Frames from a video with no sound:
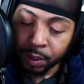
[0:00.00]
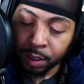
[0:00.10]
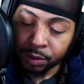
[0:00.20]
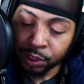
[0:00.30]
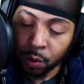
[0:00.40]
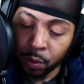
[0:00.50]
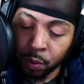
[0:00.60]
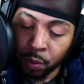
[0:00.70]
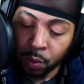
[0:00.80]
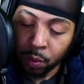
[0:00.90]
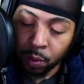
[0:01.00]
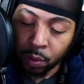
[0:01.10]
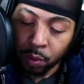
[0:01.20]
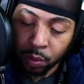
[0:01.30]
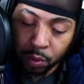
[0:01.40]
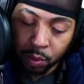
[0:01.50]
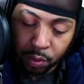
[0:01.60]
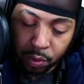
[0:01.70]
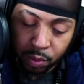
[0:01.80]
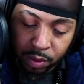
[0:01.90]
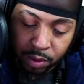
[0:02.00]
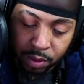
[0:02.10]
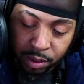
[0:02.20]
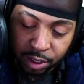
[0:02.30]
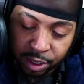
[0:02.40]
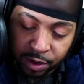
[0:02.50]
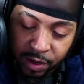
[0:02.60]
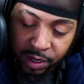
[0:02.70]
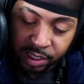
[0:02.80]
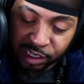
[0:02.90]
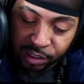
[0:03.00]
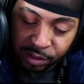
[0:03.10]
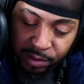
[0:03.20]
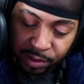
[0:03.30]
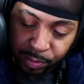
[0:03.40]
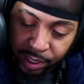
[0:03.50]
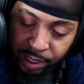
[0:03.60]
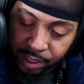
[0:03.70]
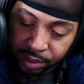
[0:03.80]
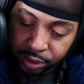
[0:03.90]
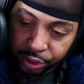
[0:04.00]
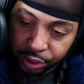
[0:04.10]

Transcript: So, all right, let's clear this page.